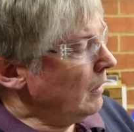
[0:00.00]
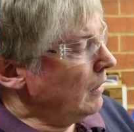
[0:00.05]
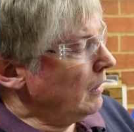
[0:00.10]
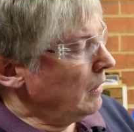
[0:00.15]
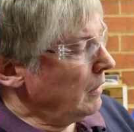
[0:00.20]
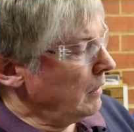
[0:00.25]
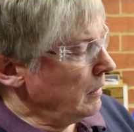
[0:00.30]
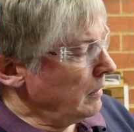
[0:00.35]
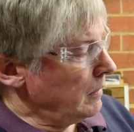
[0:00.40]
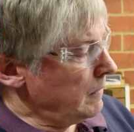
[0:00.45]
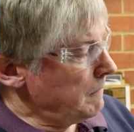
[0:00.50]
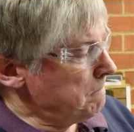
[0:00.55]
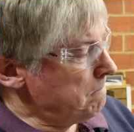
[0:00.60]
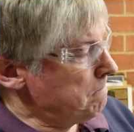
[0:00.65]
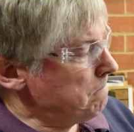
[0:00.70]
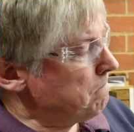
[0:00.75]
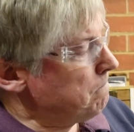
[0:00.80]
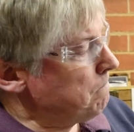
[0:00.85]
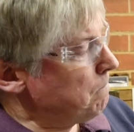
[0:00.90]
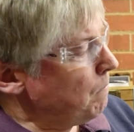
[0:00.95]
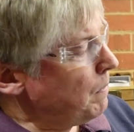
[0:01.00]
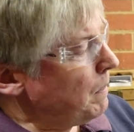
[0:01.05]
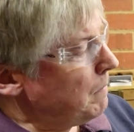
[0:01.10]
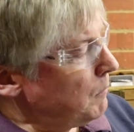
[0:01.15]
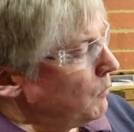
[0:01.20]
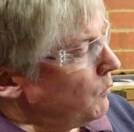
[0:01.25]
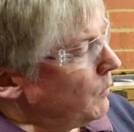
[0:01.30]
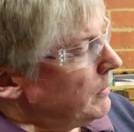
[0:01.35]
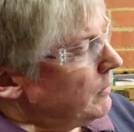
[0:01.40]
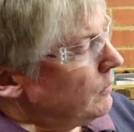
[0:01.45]
But
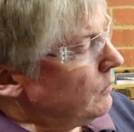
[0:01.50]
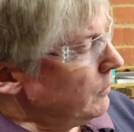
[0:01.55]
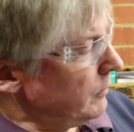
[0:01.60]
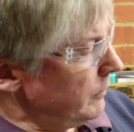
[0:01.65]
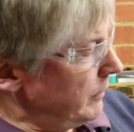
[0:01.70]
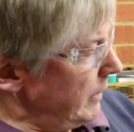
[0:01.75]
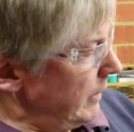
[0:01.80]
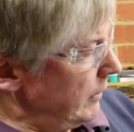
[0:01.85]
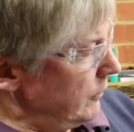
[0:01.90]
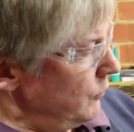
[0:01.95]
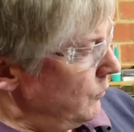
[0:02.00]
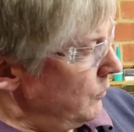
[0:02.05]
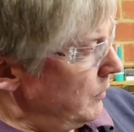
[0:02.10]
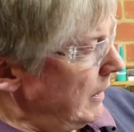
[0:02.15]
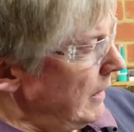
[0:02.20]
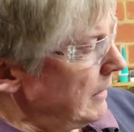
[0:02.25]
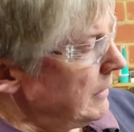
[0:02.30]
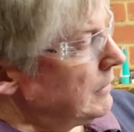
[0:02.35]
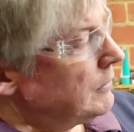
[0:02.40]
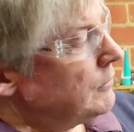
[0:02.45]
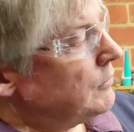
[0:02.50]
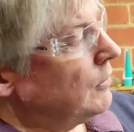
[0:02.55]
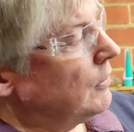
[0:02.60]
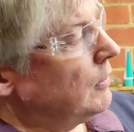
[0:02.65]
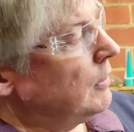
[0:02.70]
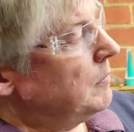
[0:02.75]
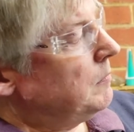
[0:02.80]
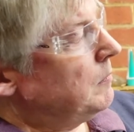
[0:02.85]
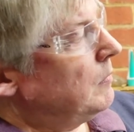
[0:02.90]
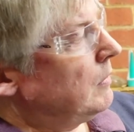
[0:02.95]
when you look at the actual cutting
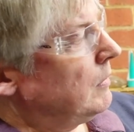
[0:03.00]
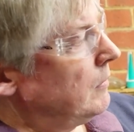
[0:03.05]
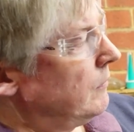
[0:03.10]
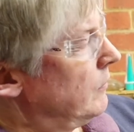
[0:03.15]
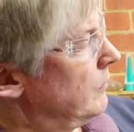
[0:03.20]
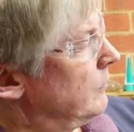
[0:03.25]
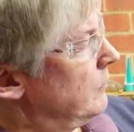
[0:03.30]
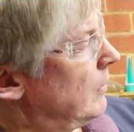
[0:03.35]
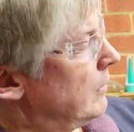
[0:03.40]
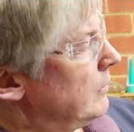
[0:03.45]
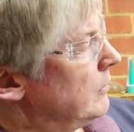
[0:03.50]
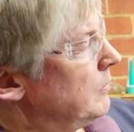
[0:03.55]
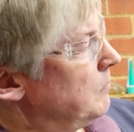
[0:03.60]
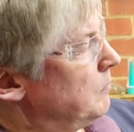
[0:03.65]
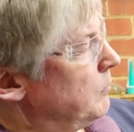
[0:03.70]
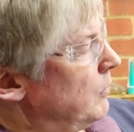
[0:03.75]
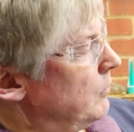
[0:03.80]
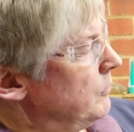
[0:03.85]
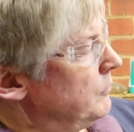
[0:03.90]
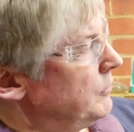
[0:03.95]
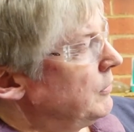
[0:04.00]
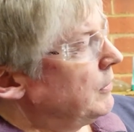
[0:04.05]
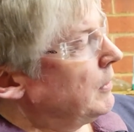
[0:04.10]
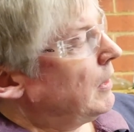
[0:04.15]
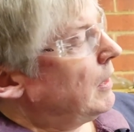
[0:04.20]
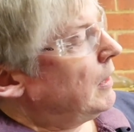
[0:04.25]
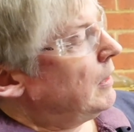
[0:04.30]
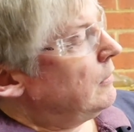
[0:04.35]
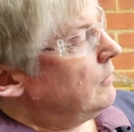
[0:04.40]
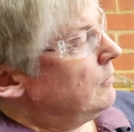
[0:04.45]
time, if you take your broaching
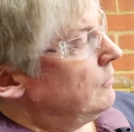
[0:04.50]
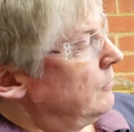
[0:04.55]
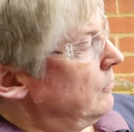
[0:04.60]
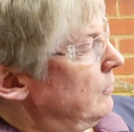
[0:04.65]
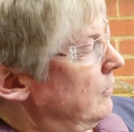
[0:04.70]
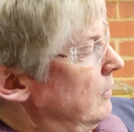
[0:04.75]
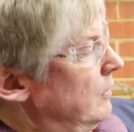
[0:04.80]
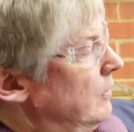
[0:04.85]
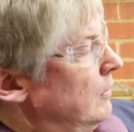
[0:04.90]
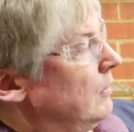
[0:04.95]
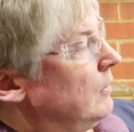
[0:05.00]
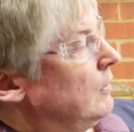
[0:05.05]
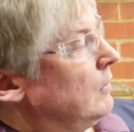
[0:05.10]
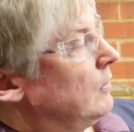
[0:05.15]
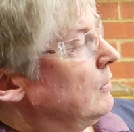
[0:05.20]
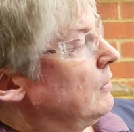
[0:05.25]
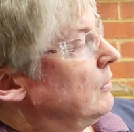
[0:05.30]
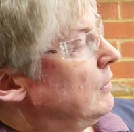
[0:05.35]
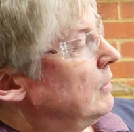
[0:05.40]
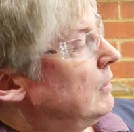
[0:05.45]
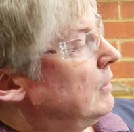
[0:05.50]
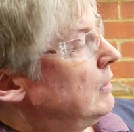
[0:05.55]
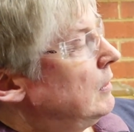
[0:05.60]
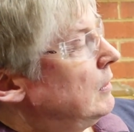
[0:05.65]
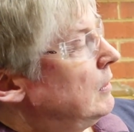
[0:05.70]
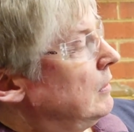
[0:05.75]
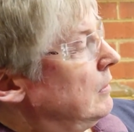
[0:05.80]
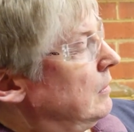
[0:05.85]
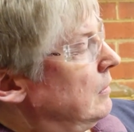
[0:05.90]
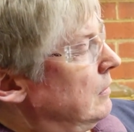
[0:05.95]
and
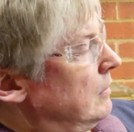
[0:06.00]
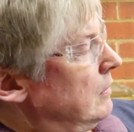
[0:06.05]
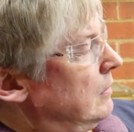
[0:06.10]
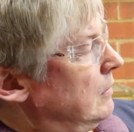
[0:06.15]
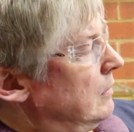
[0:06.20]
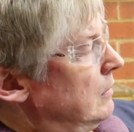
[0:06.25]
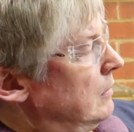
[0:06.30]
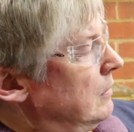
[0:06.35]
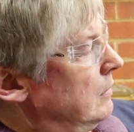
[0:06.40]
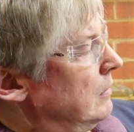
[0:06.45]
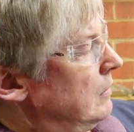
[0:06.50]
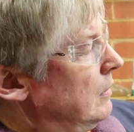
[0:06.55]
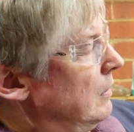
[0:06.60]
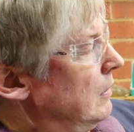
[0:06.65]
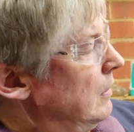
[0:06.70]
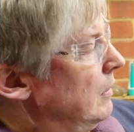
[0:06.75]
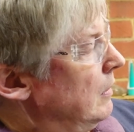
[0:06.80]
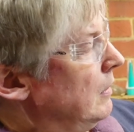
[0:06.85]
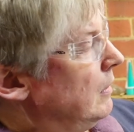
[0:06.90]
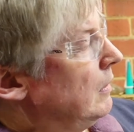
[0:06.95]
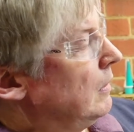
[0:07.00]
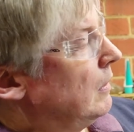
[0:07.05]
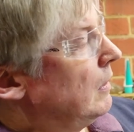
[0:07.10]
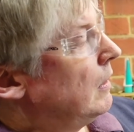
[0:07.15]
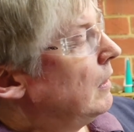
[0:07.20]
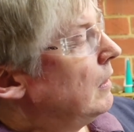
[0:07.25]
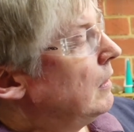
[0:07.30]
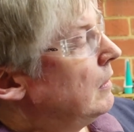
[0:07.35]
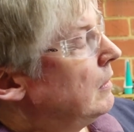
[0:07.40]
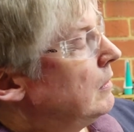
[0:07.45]
the
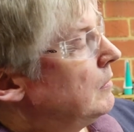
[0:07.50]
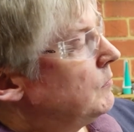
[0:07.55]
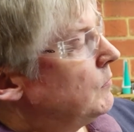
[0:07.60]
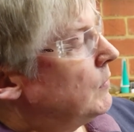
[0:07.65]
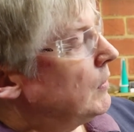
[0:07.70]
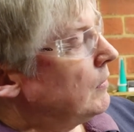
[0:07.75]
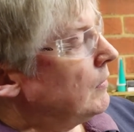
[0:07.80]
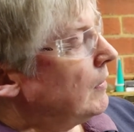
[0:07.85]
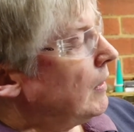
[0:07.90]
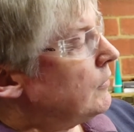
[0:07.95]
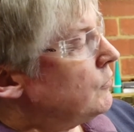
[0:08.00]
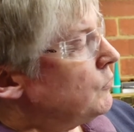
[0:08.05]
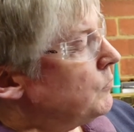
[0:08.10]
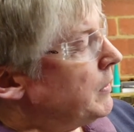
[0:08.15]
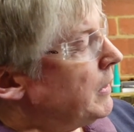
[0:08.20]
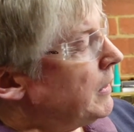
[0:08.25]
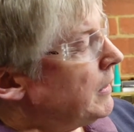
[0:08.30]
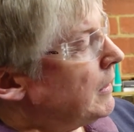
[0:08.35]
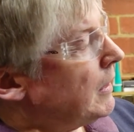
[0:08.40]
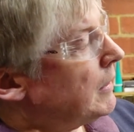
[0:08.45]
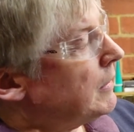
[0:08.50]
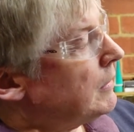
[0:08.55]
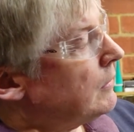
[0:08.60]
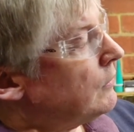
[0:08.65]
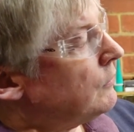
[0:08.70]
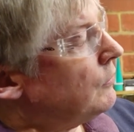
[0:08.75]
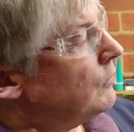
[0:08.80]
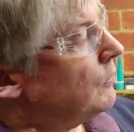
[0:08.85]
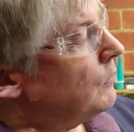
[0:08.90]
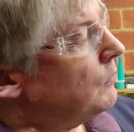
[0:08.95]
actual gear cutting
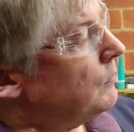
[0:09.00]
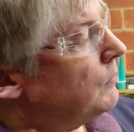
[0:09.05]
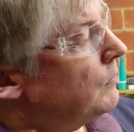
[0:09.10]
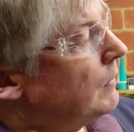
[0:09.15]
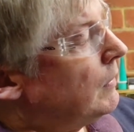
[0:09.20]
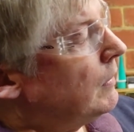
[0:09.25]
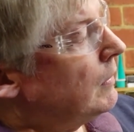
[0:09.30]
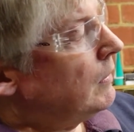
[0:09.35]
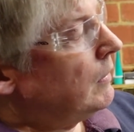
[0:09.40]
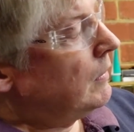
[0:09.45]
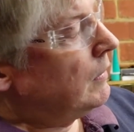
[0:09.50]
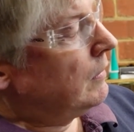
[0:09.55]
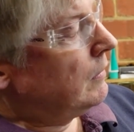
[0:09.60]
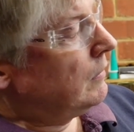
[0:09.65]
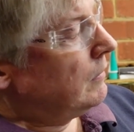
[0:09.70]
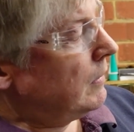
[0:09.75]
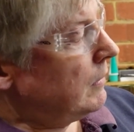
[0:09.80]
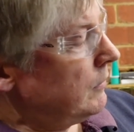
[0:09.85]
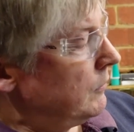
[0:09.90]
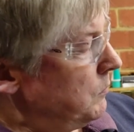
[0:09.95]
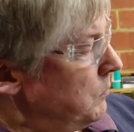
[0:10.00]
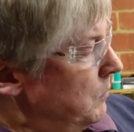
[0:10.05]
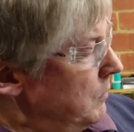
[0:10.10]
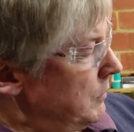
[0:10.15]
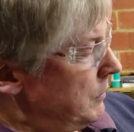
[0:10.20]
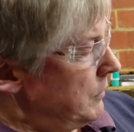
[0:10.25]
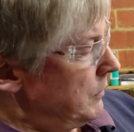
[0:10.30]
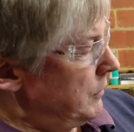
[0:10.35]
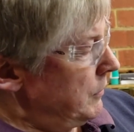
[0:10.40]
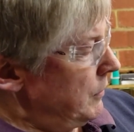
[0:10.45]
itself, that's
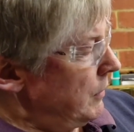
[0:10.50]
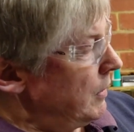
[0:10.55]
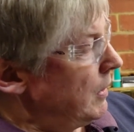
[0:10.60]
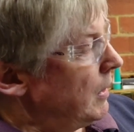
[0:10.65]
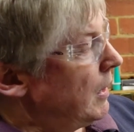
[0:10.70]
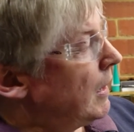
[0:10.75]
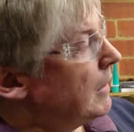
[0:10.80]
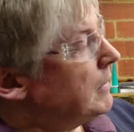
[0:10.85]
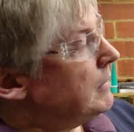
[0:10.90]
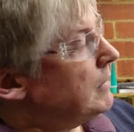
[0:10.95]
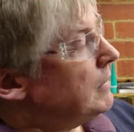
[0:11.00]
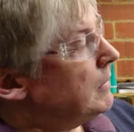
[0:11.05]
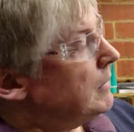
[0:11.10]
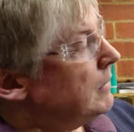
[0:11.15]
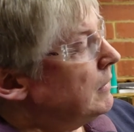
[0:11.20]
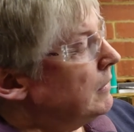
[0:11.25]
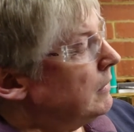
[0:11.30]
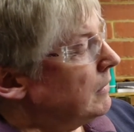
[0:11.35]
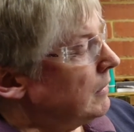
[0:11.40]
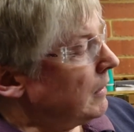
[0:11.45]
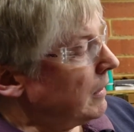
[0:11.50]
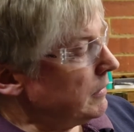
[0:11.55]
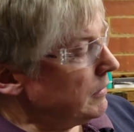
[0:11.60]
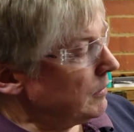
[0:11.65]
what, 80